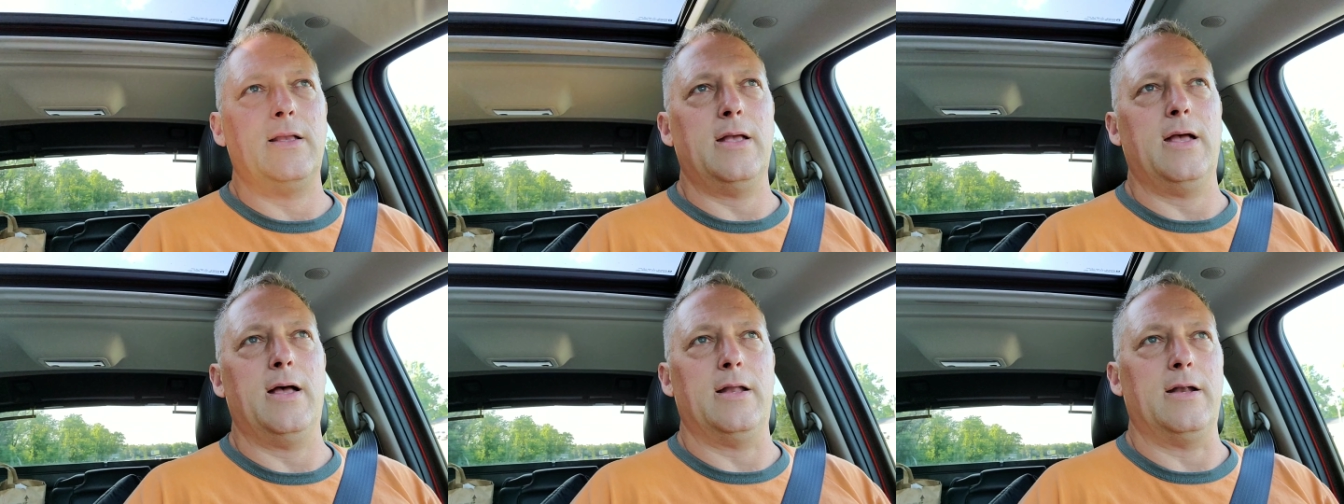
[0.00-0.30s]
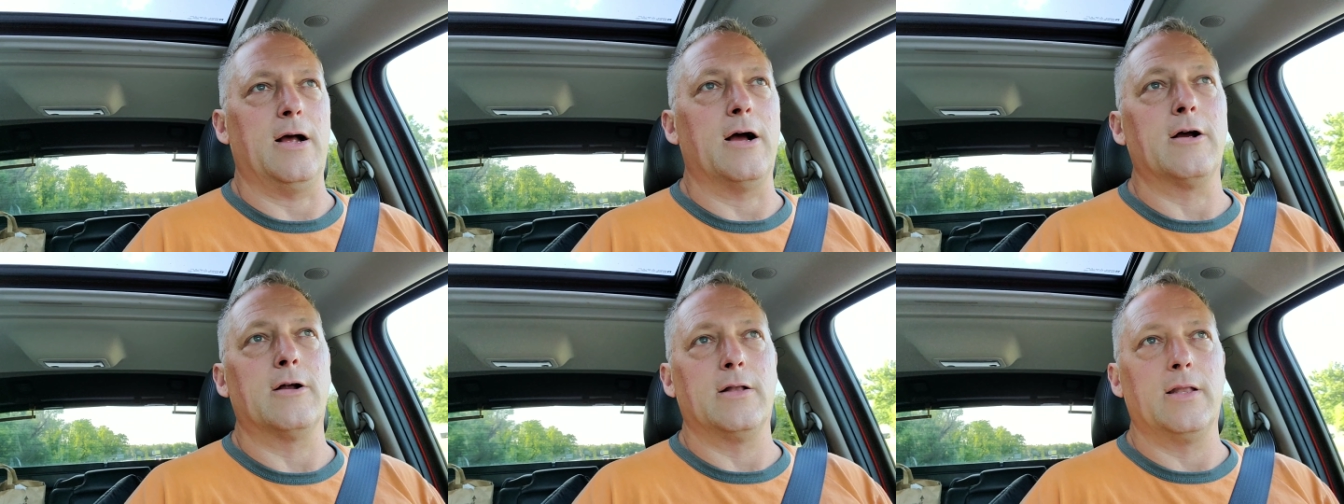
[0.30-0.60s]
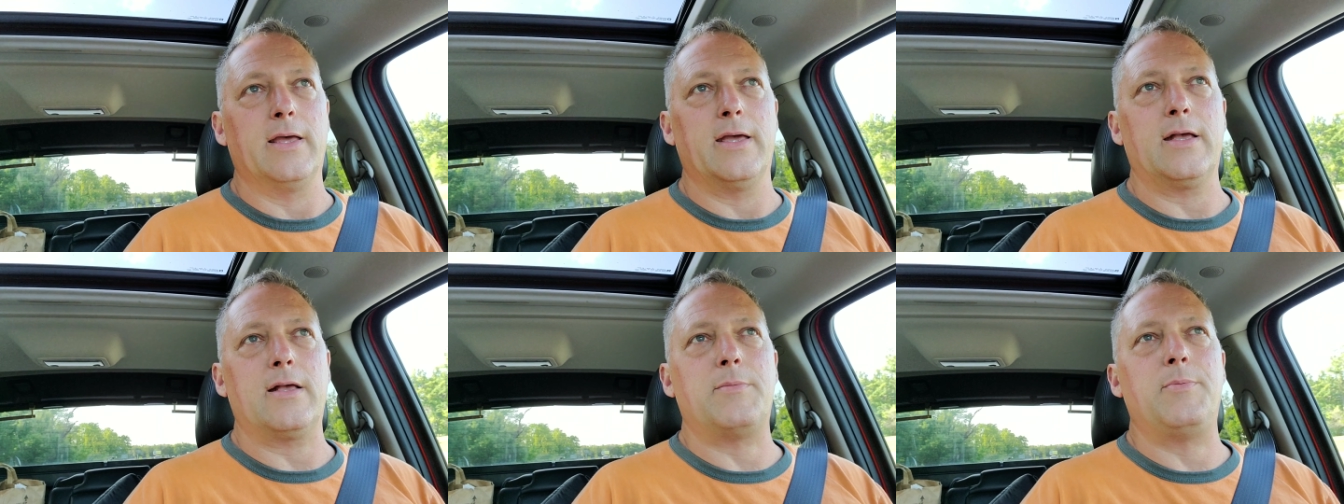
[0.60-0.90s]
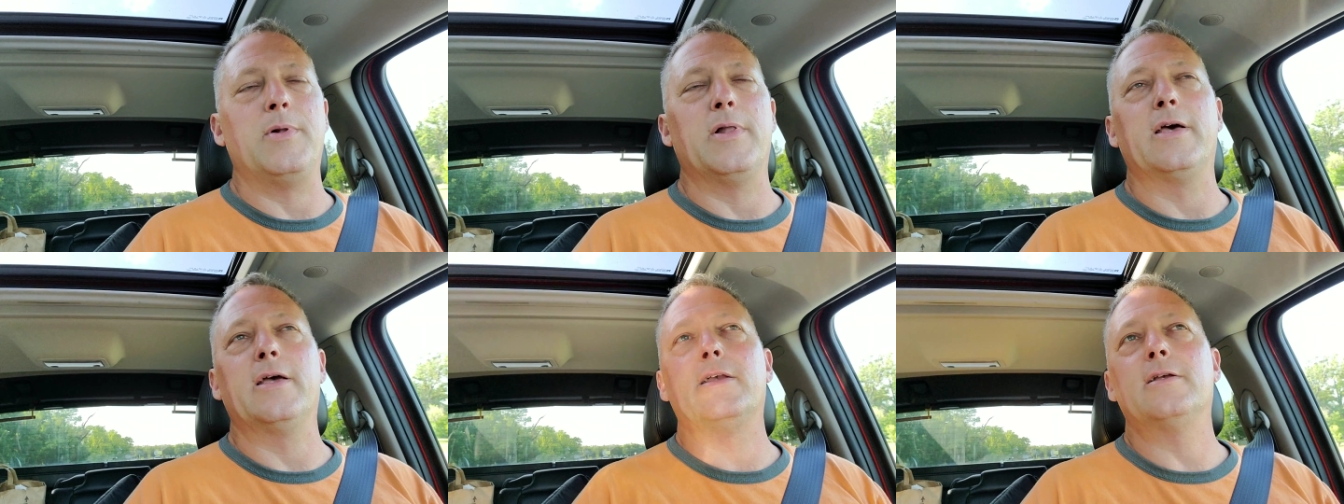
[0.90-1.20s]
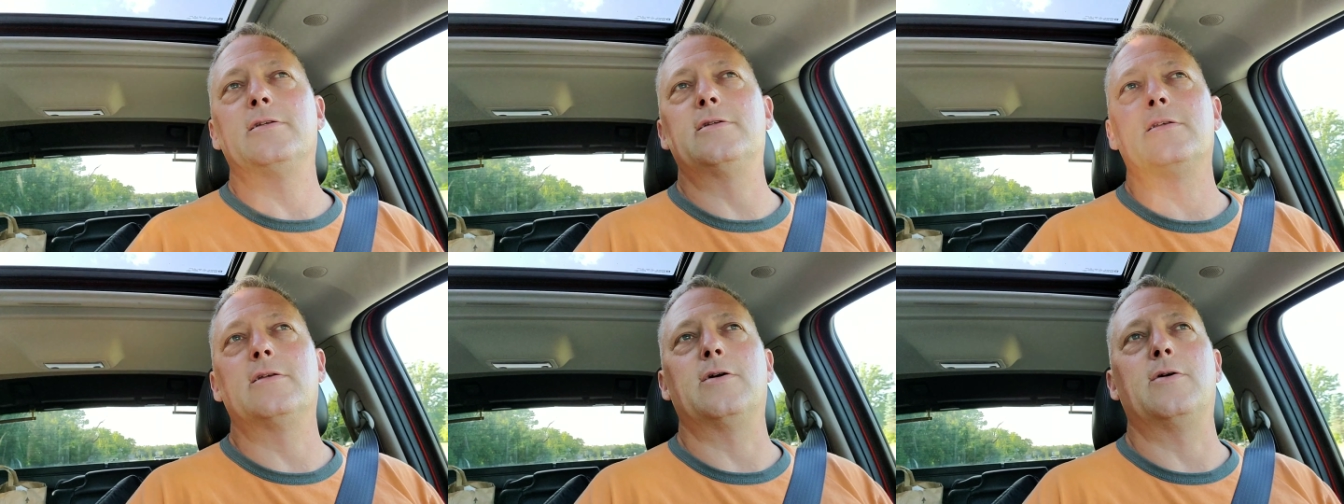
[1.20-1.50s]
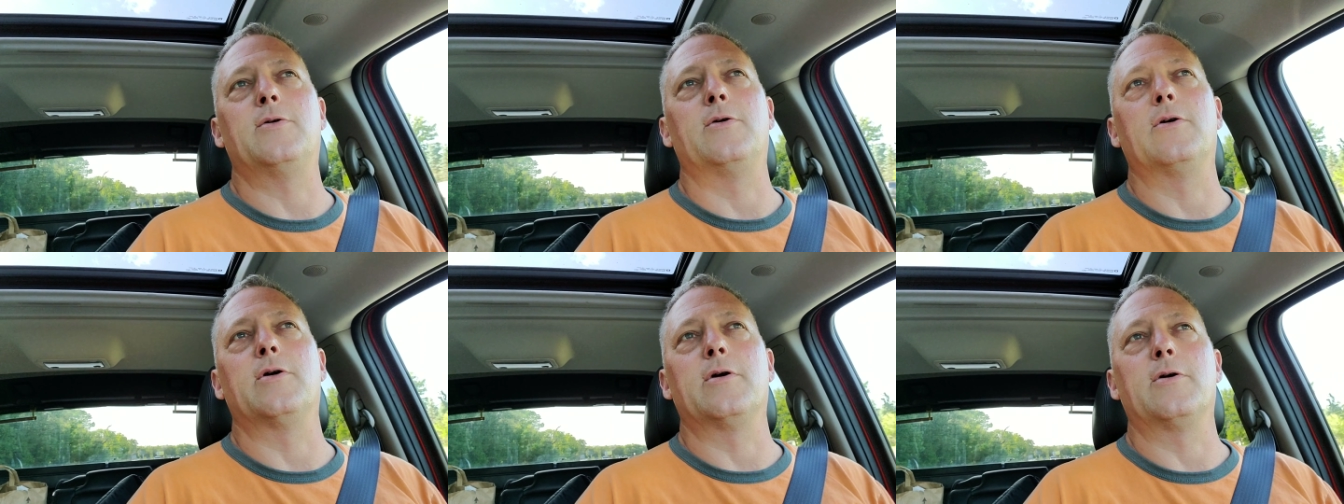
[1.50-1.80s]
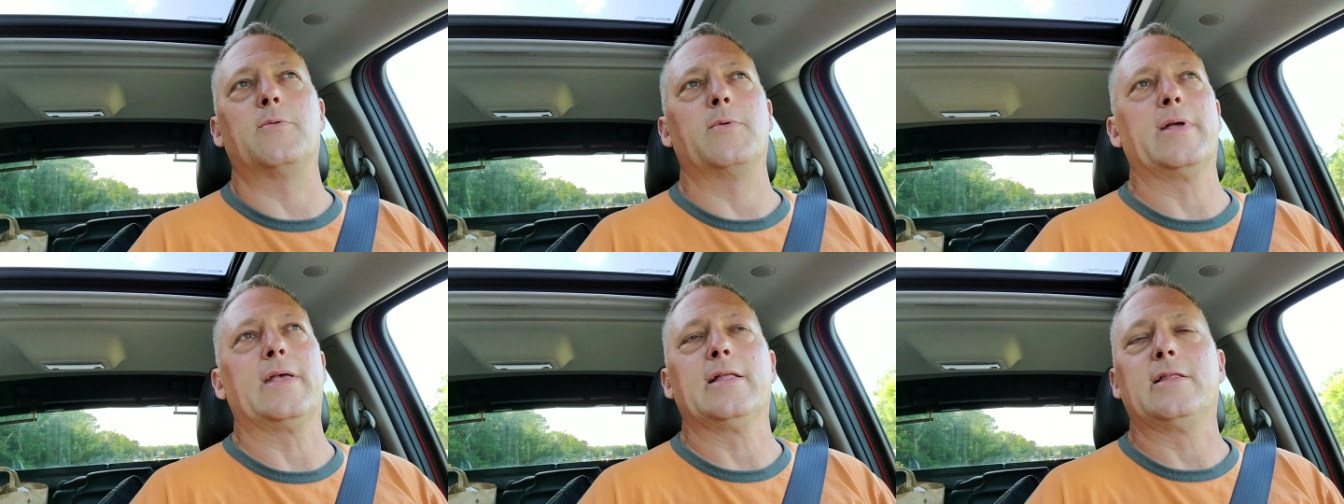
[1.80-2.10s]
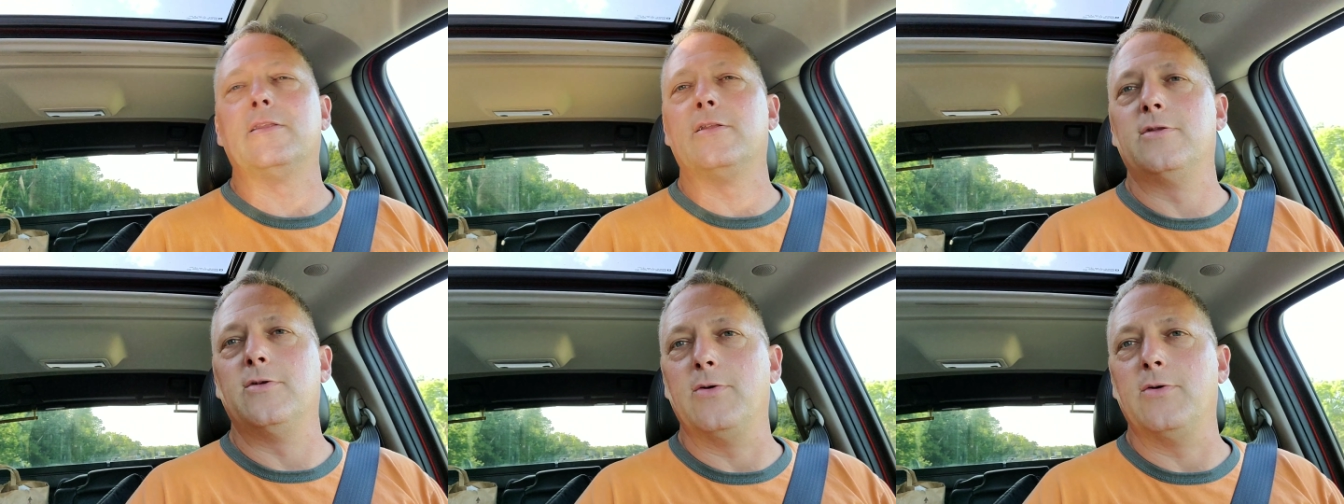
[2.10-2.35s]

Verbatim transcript: at our lake place or we get to